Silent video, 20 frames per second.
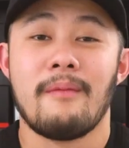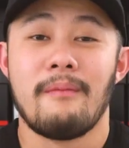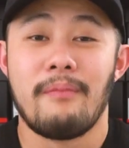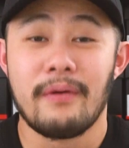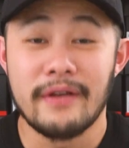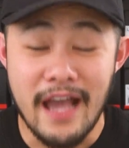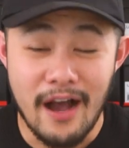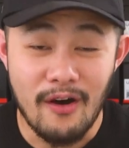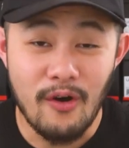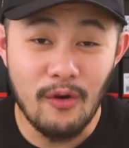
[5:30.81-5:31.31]

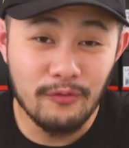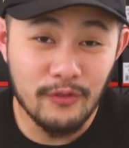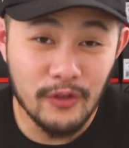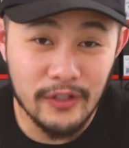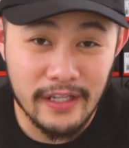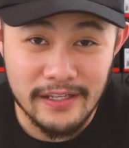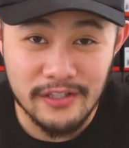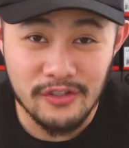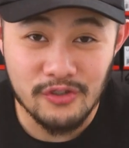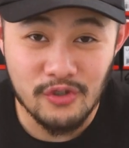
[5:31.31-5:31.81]
But yeah,
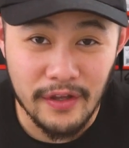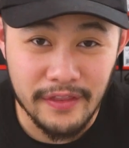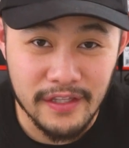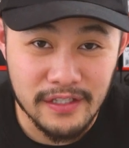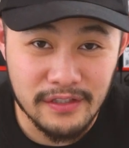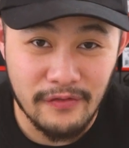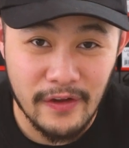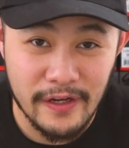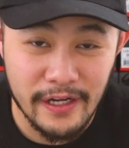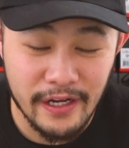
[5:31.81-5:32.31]
hopefully you guys enjoyed
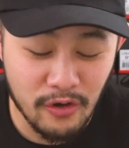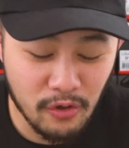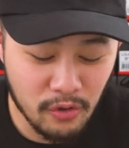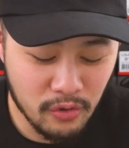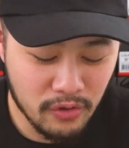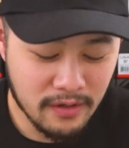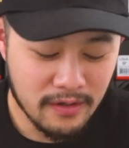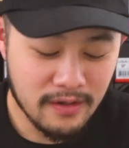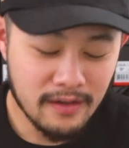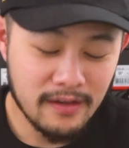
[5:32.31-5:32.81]
this
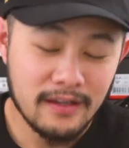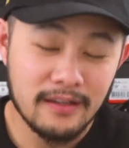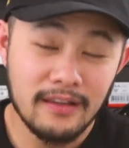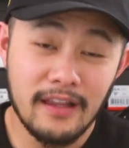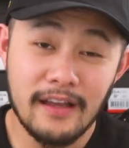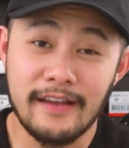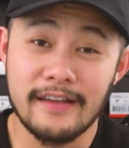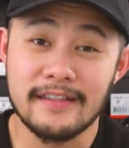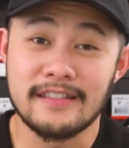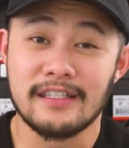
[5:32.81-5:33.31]
video.
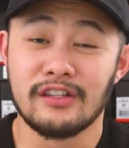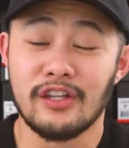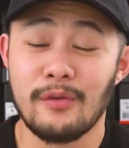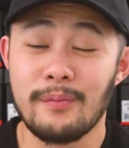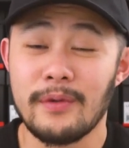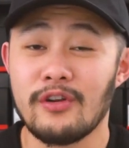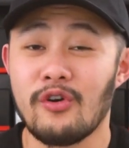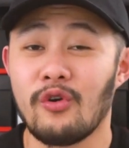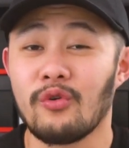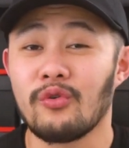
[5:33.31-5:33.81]
Like I said, let
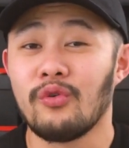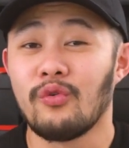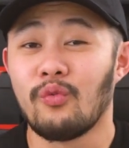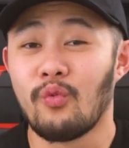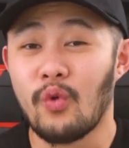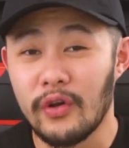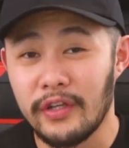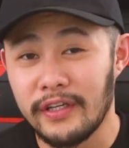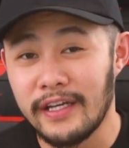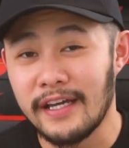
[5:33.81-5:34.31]
me know
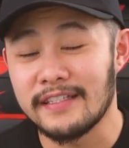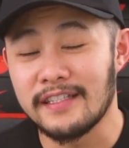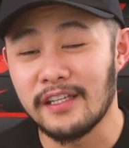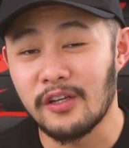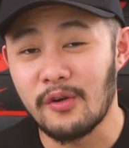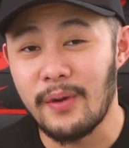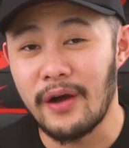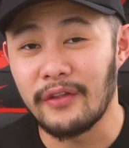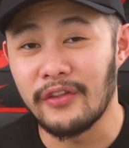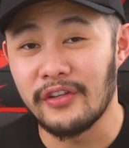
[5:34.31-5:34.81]
what you guys
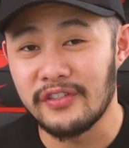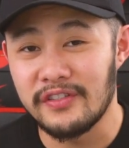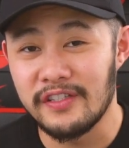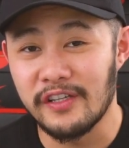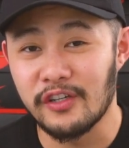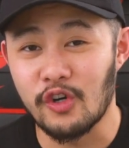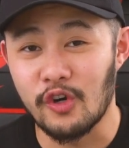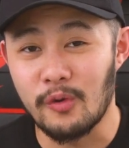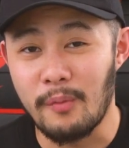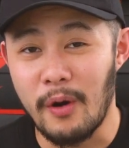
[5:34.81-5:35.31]
think about the
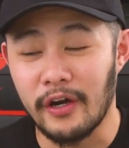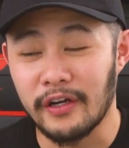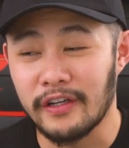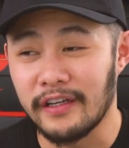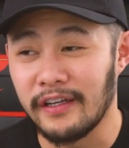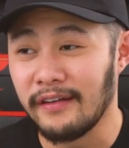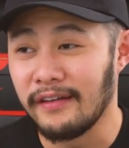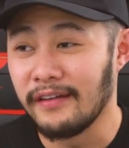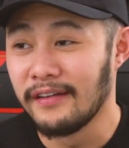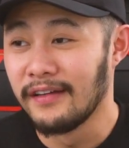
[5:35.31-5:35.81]
sneaker
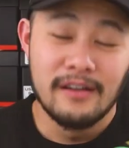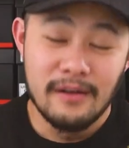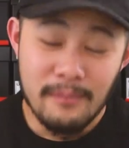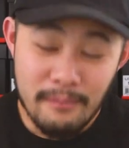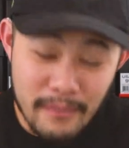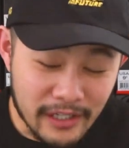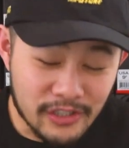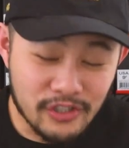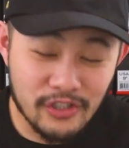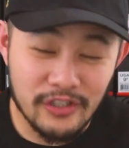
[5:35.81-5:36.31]
market.
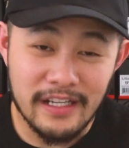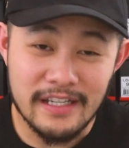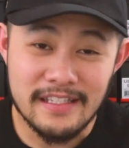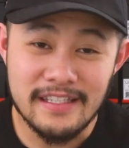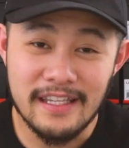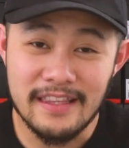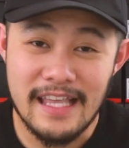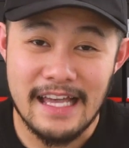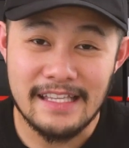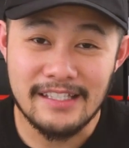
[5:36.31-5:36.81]
Make sure you
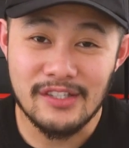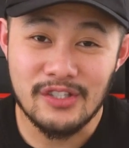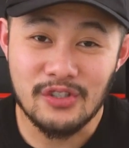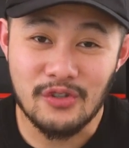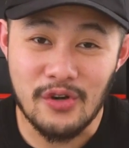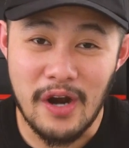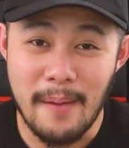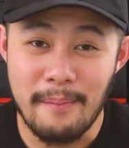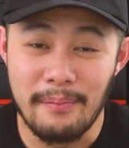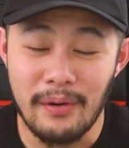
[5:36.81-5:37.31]
guys hit that
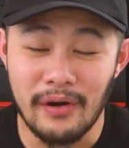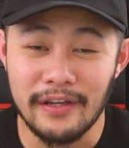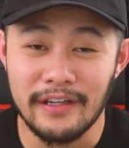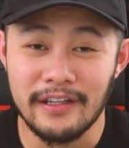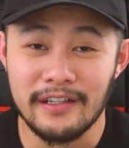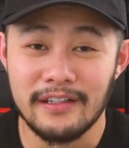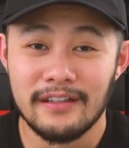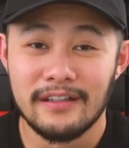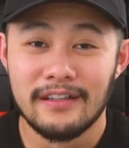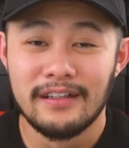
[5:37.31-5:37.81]
subscribe
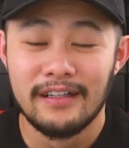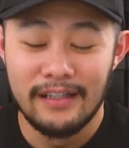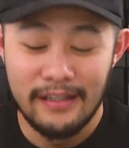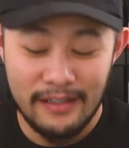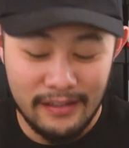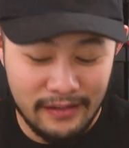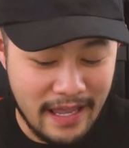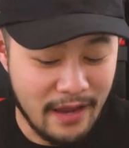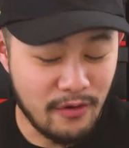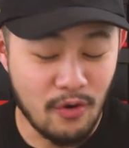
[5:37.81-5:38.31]
button,
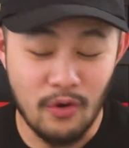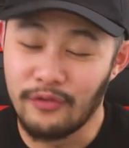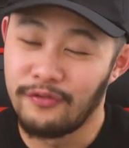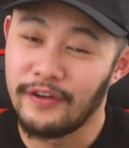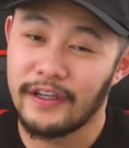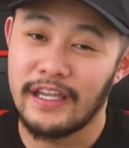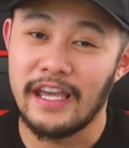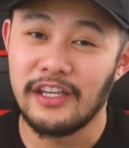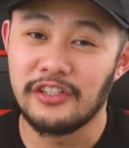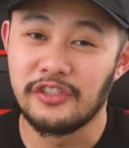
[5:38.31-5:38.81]
that
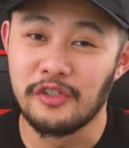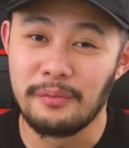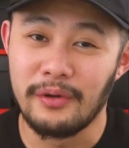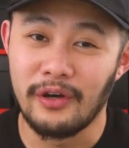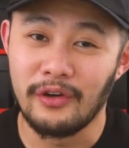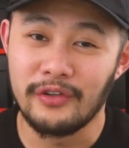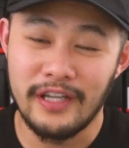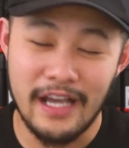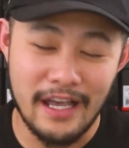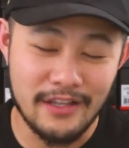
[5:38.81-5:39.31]
notification
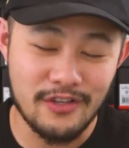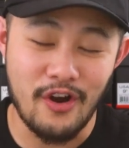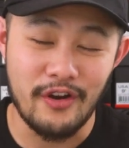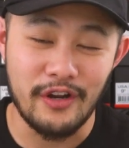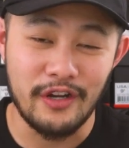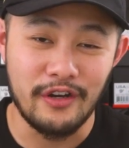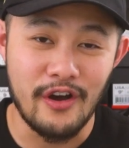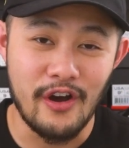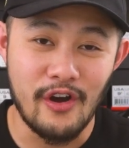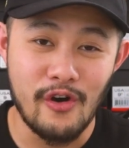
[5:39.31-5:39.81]
bell. You guys
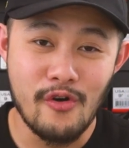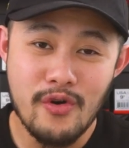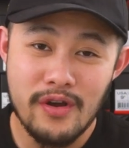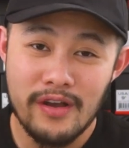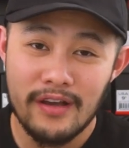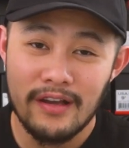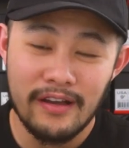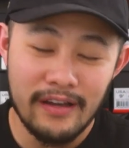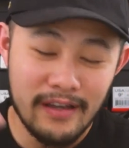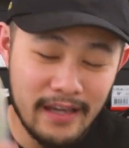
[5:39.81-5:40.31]
already know.
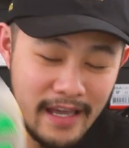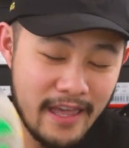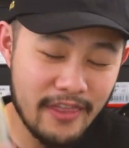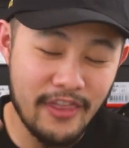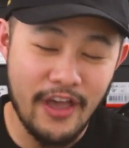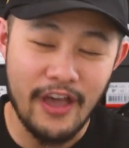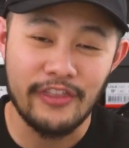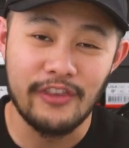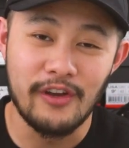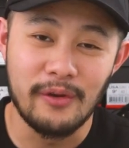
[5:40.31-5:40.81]
Hit
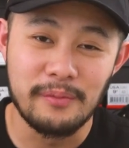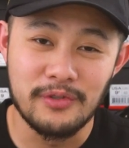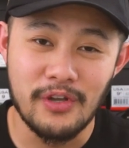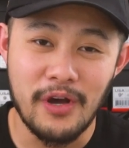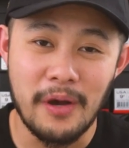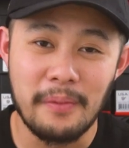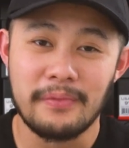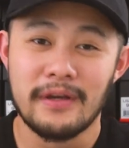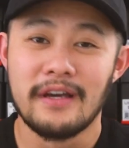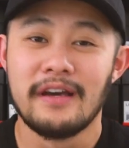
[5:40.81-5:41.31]
that thumbs
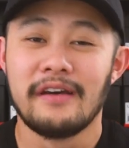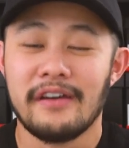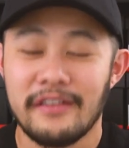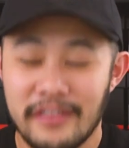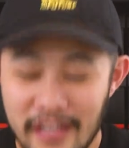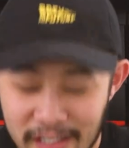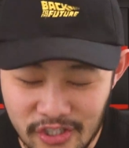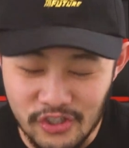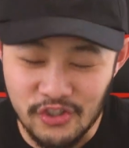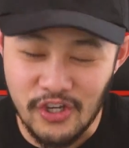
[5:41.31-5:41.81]
up.
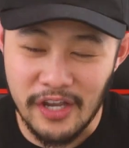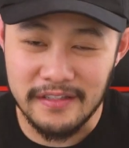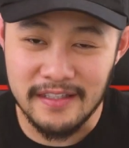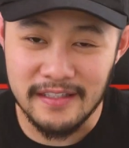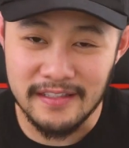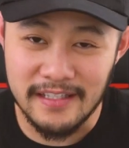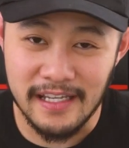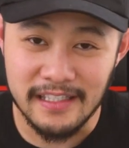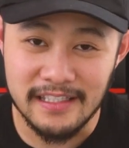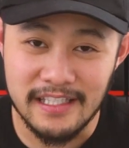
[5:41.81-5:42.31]
This is
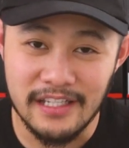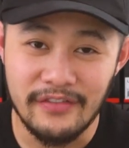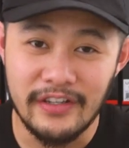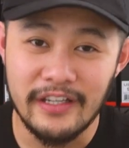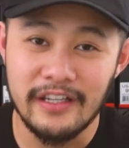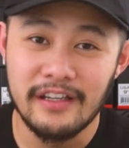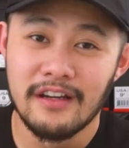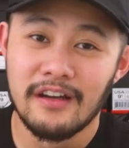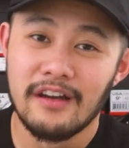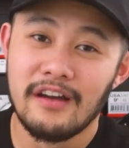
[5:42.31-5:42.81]
Jason Tang
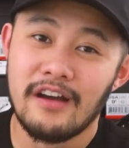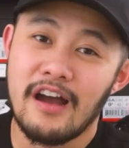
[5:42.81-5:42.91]
TV.